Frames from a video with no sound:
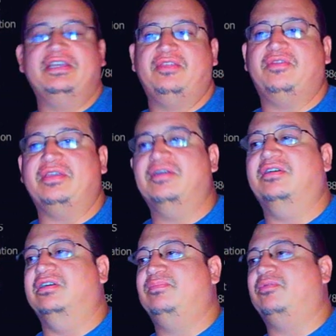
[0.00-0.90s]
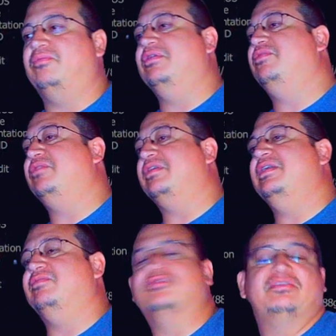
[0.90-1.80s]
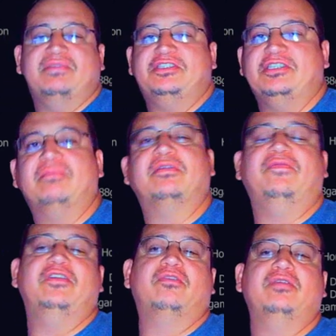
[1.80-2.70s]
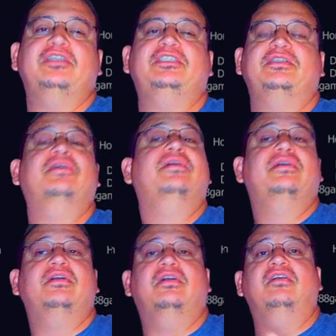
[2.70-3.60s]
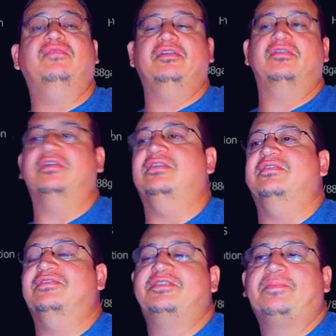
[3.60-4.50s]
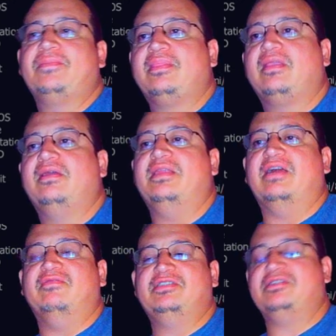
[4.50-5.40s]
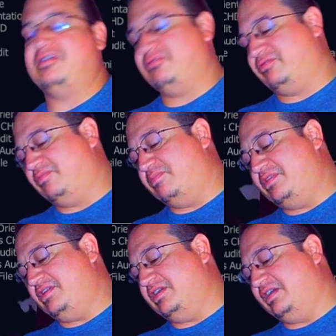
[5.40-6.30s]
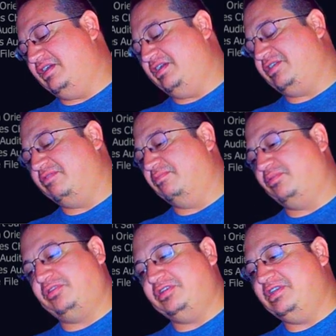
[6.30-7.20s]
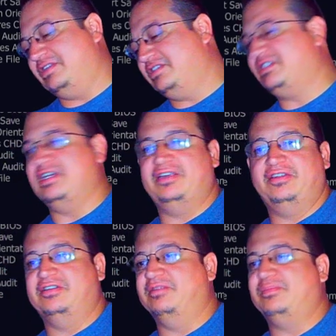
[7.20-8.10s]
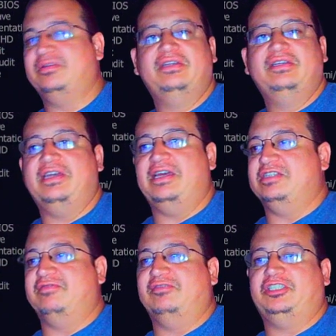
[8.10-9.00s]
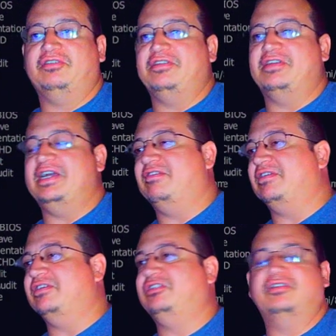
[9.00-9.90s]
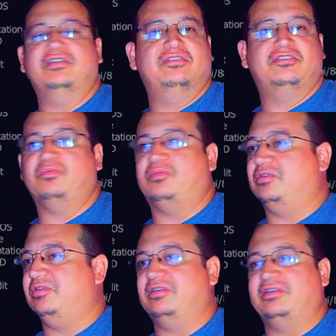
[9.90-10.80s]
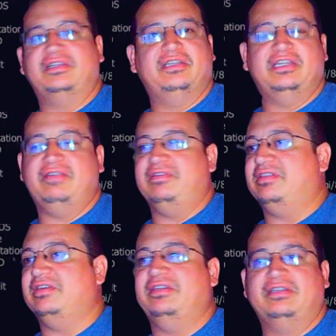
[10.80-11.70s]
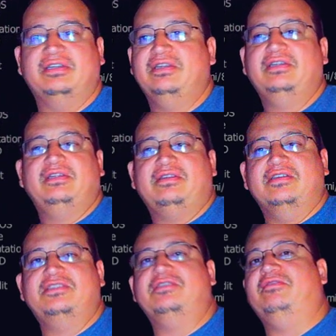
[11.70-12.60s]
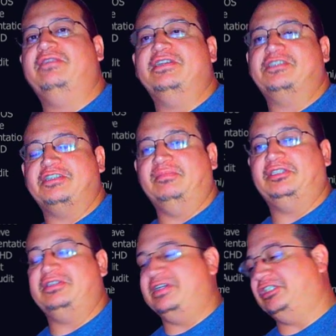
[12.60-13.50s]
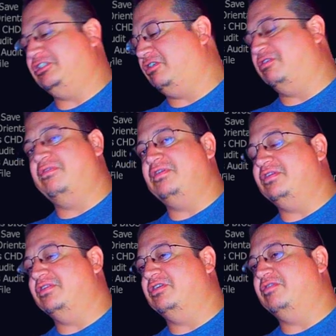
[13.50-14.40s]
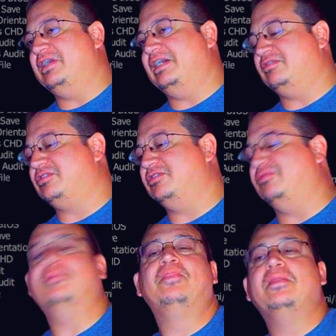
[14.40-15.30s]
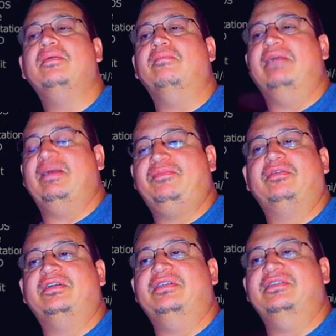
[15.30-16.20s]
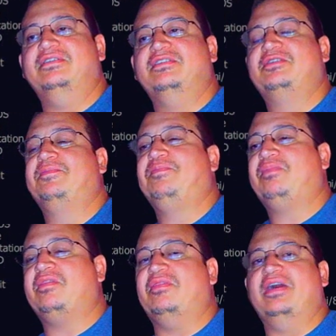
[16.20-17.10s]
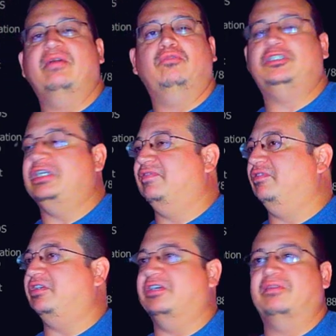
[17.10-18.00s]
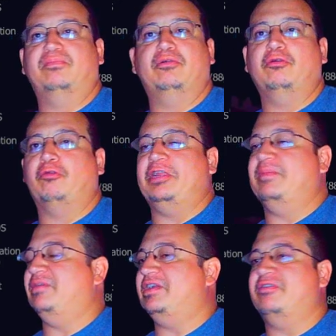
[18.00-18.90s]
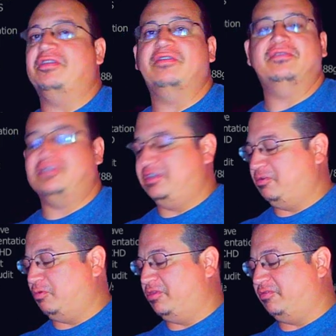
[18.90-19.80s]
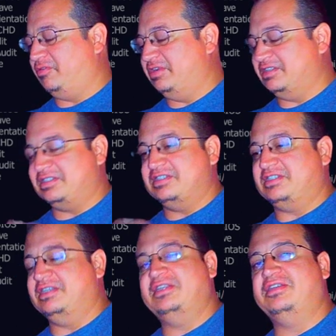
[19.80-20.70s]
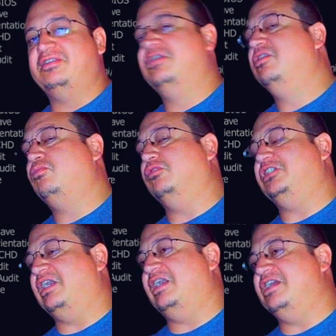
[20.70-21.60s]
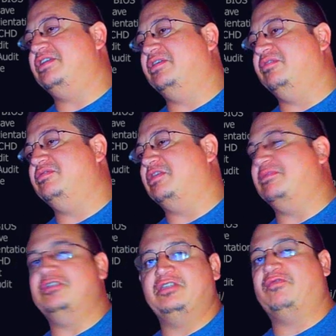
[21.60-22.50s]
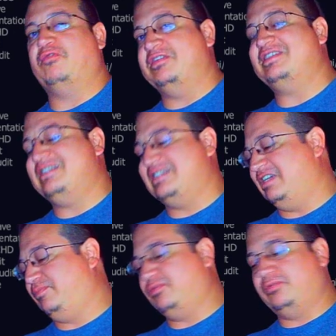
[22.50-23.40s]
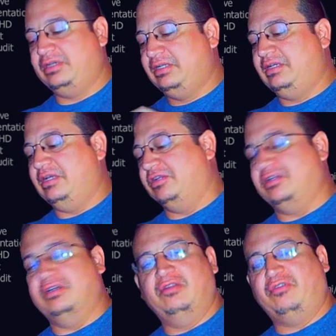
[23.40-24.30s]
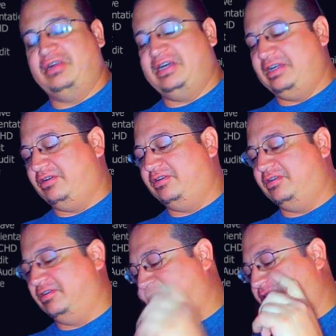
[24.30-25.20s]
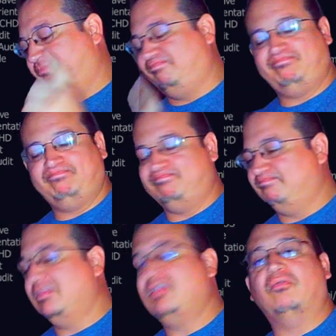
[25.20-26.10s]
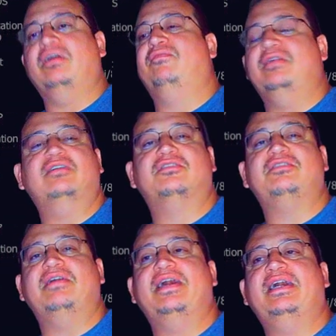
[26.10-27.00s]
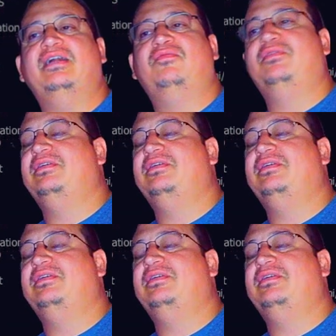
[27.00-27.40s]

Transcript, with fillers: anything up or anything else messing up configuration of your guns. Now, this is not going to be a complete setup as I was showing you how to get your guns to work and everything. This is under the assumption that you already know how to map your guns, that whichever gun program that you're using, whether it's Sinden, which I use, I'm using for this example, uh, Gun four I R, whatever else you have,